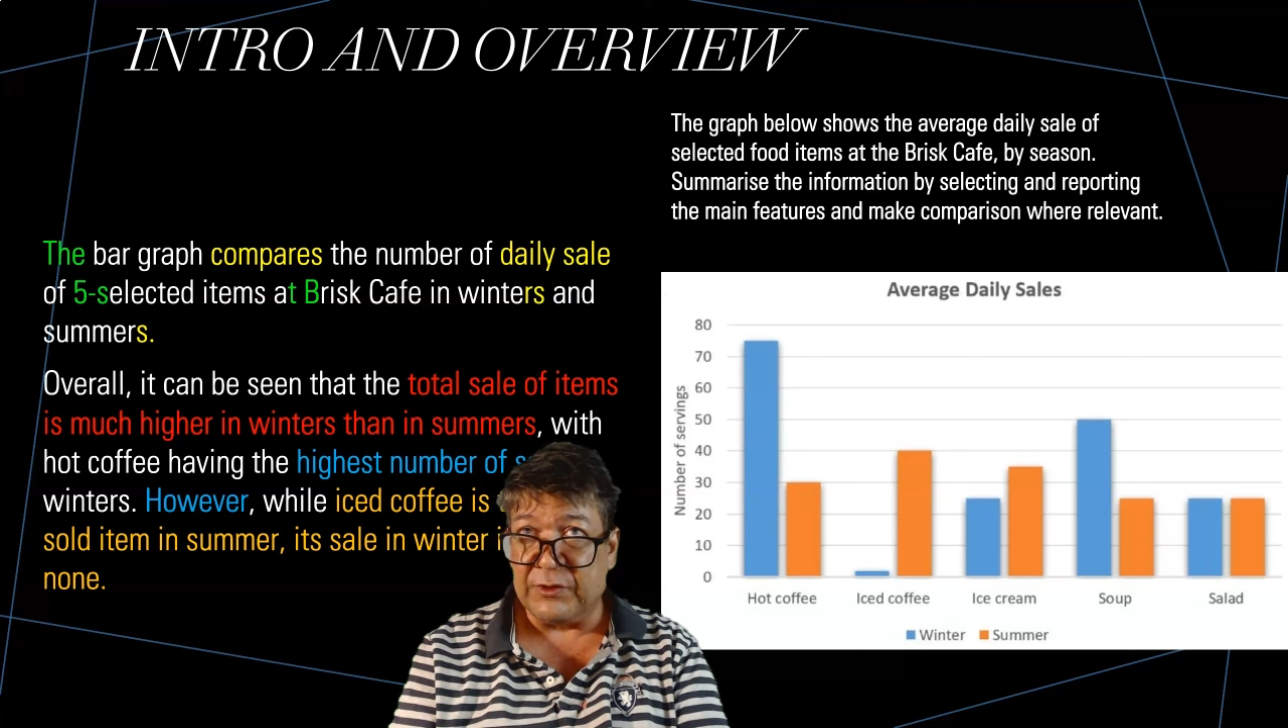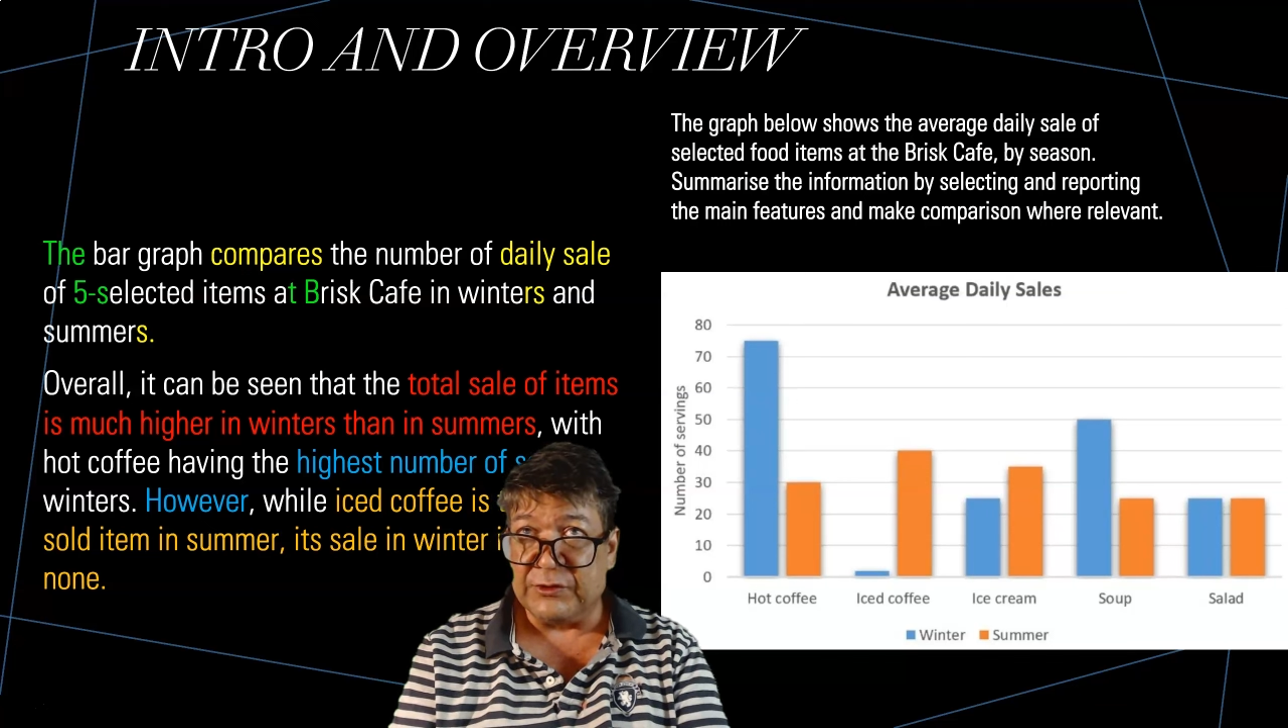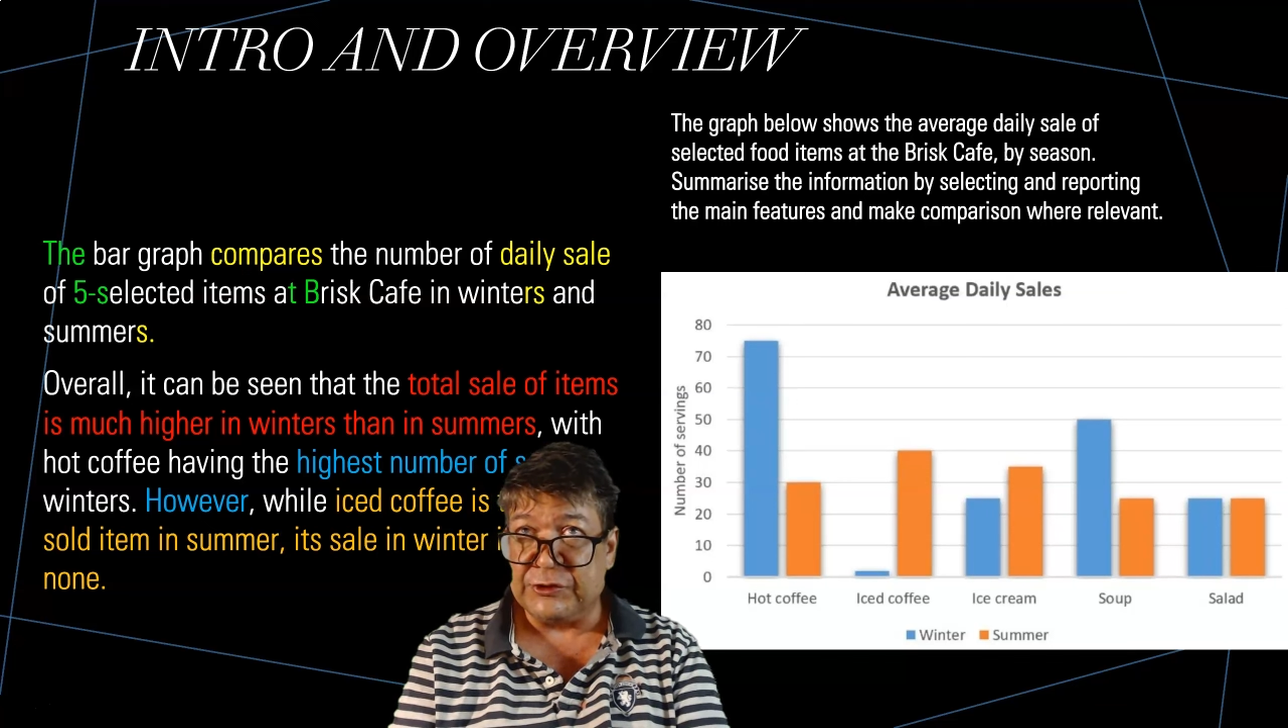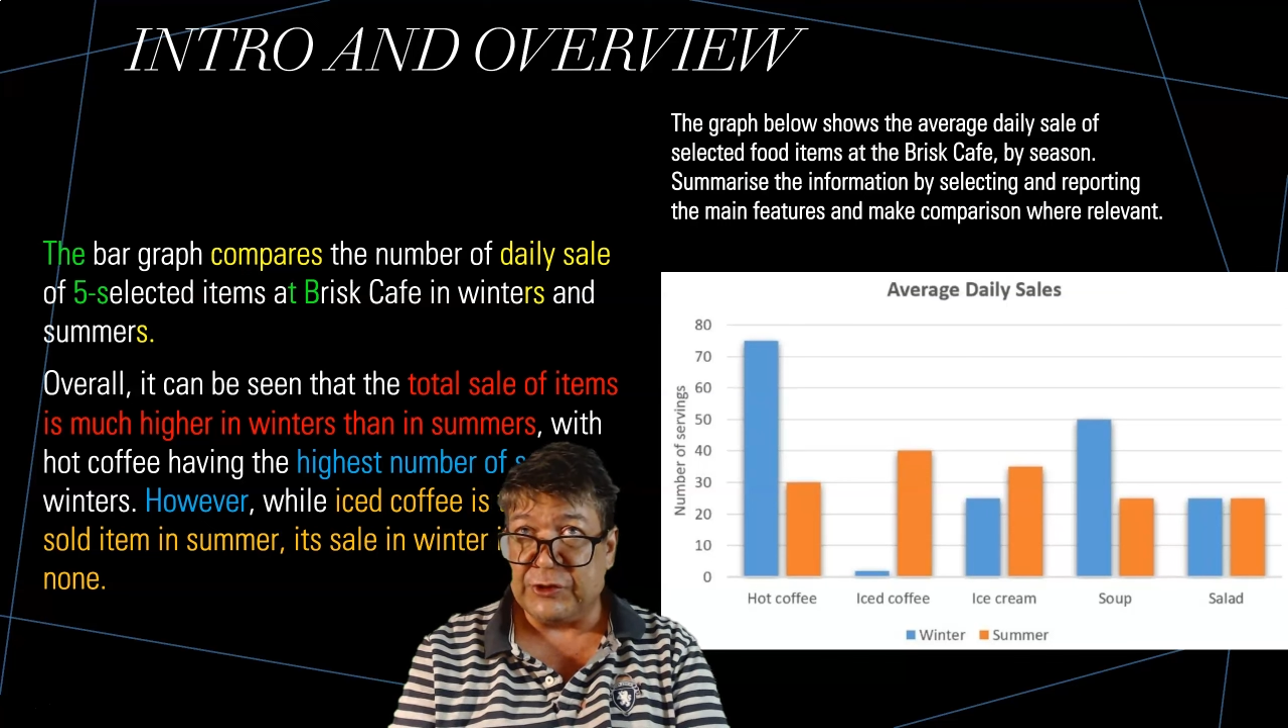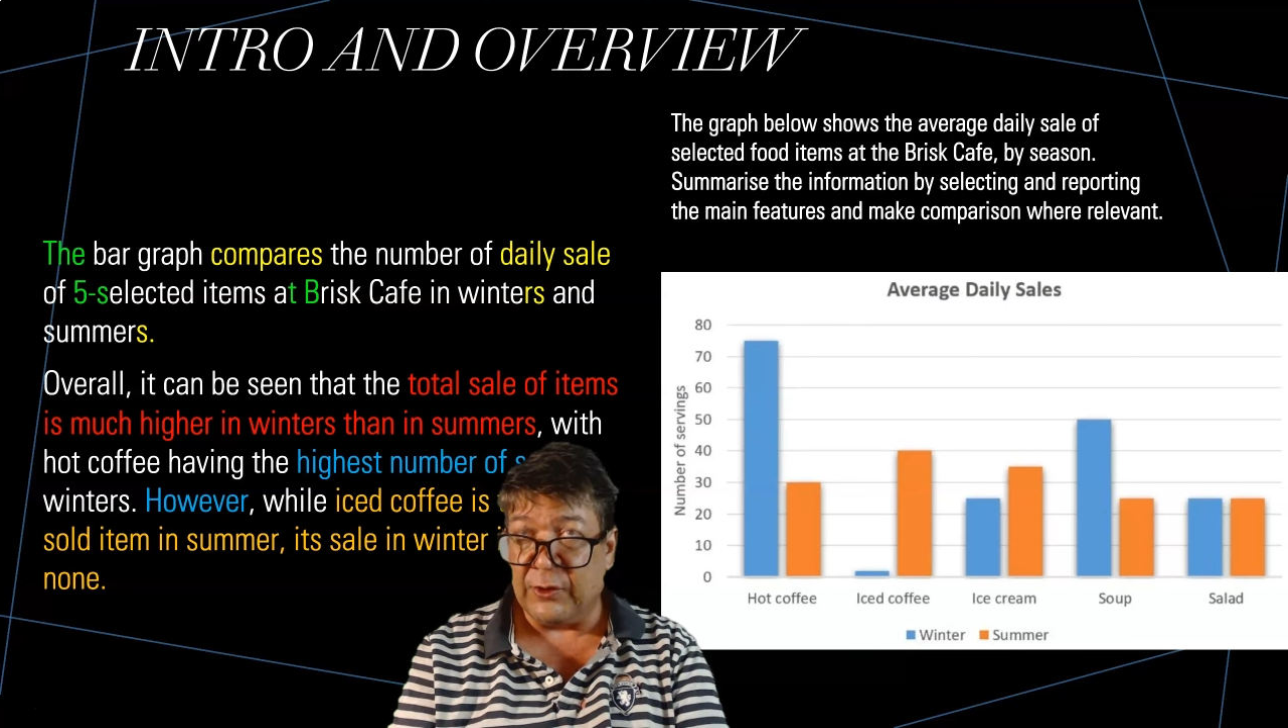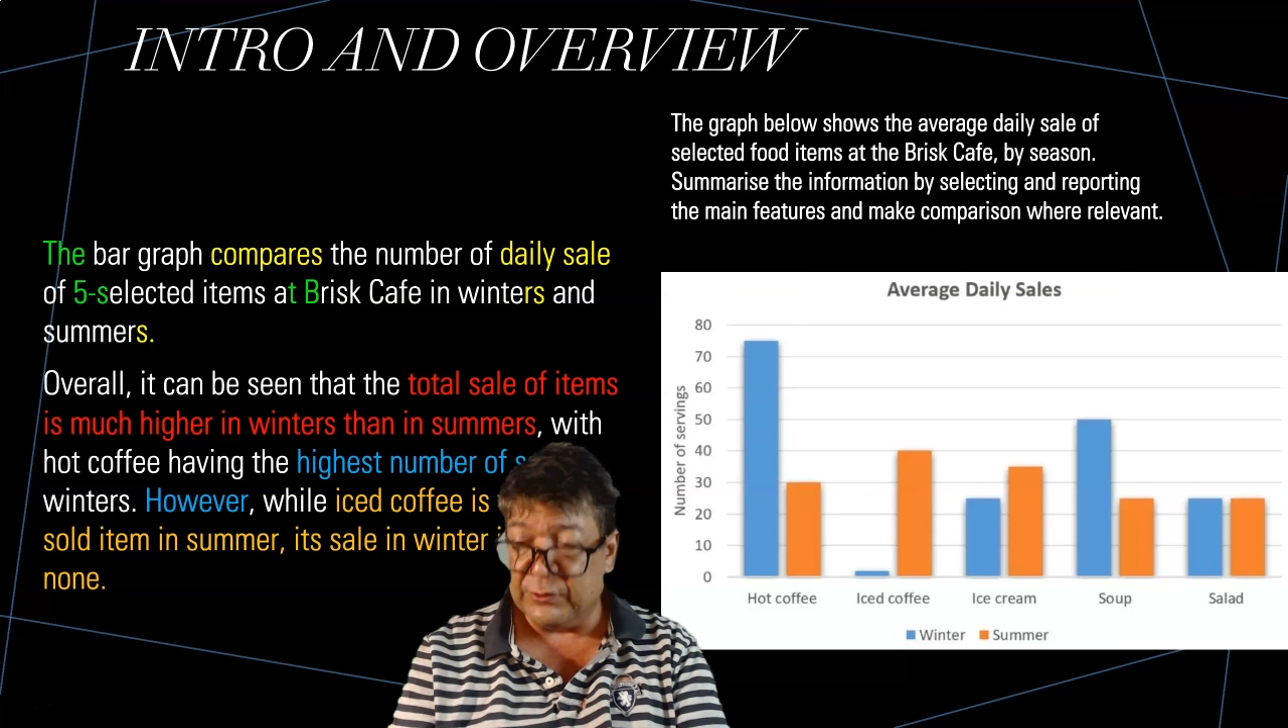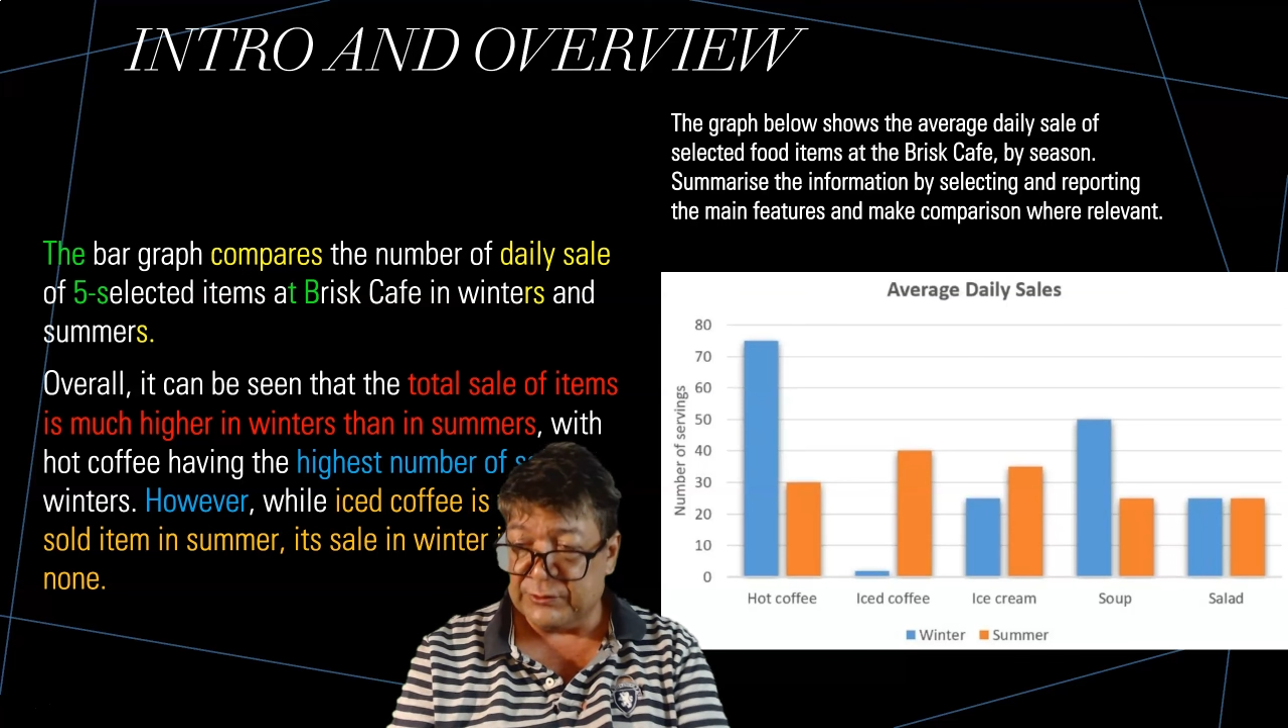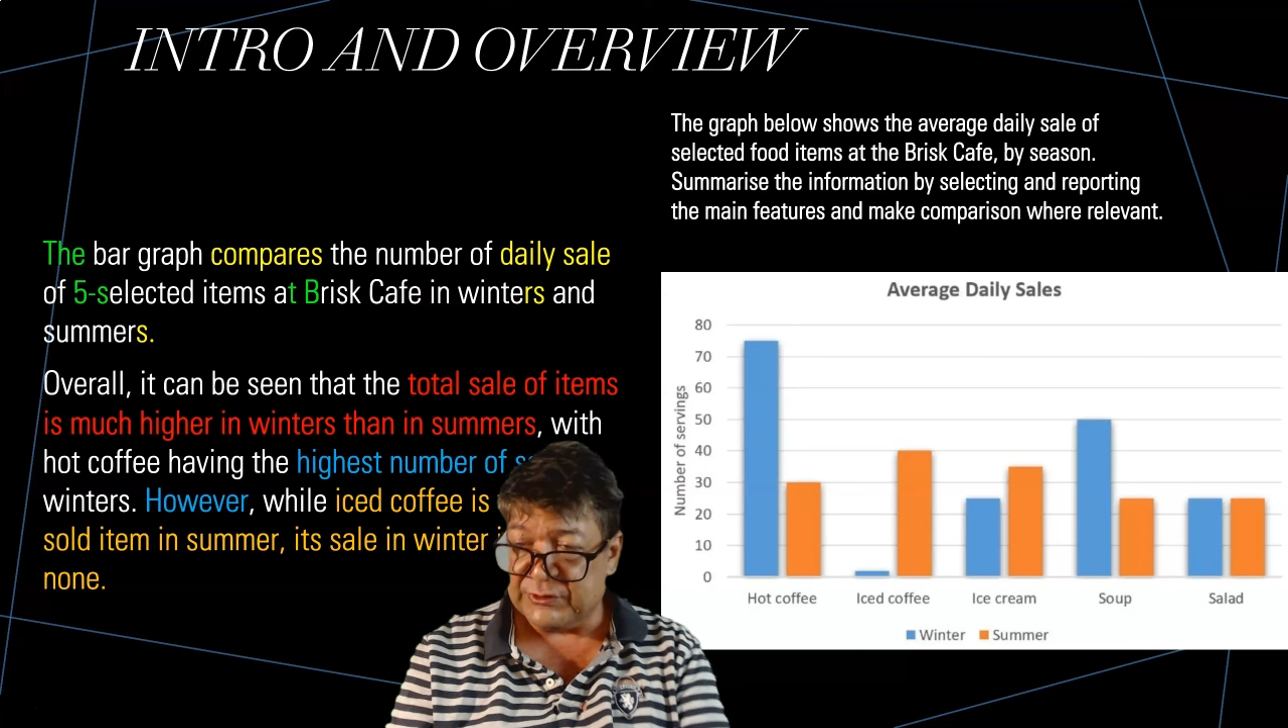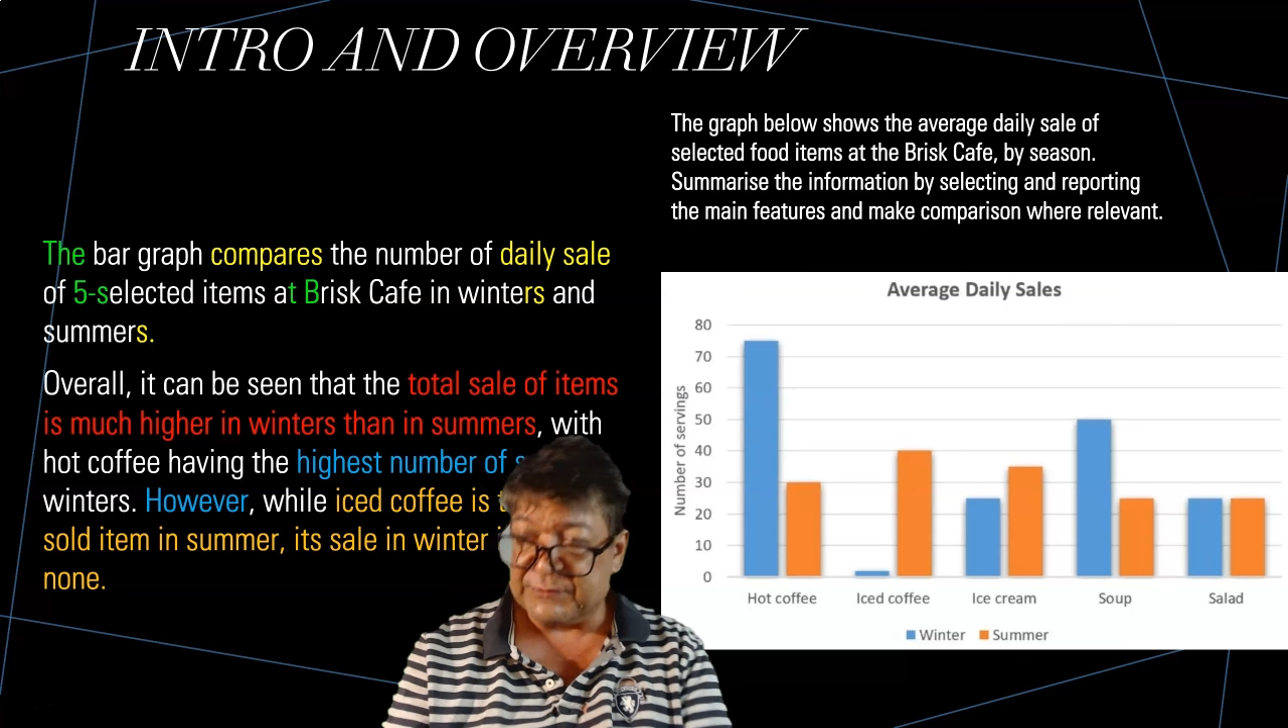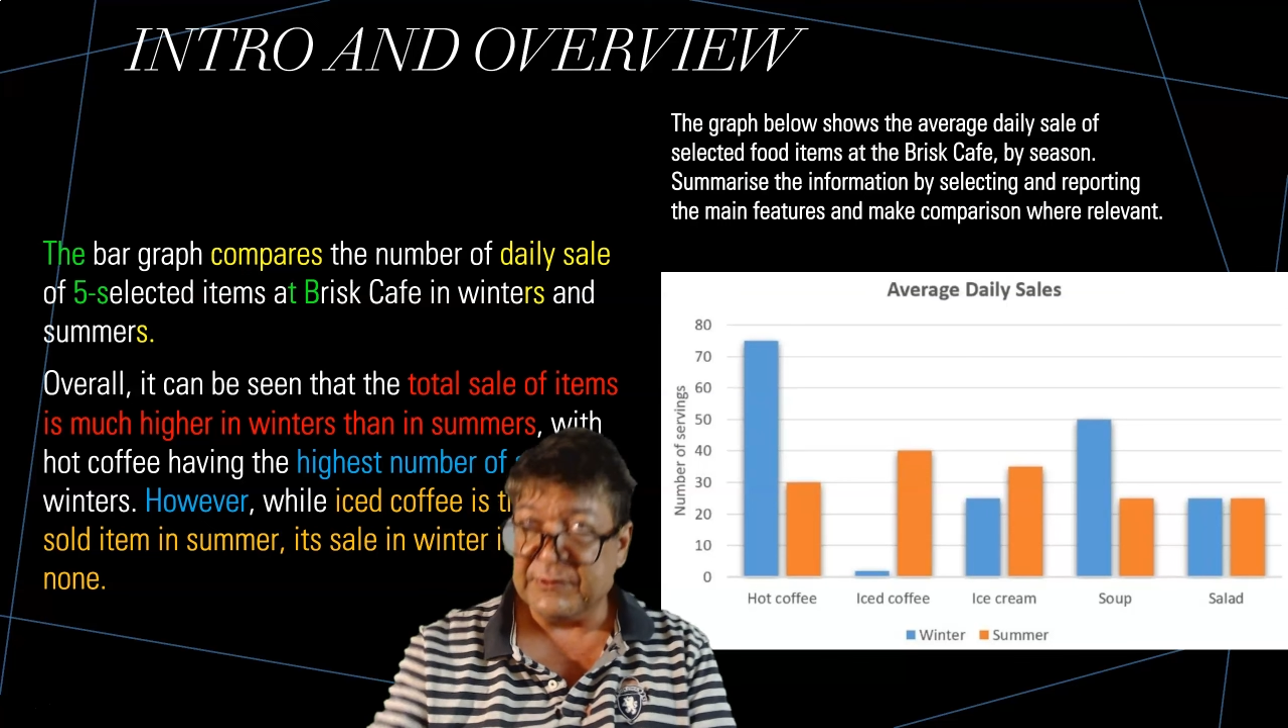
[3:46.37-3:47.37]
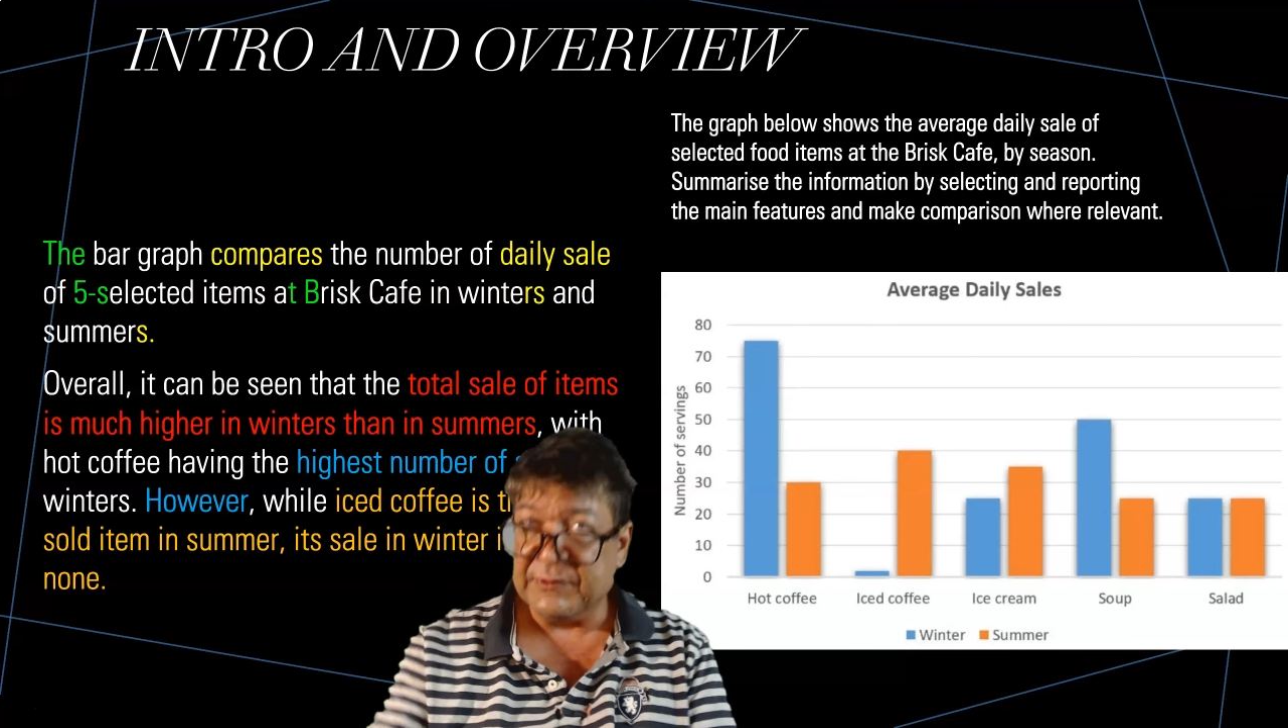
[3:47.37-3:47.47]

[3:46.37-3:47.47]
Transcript: shows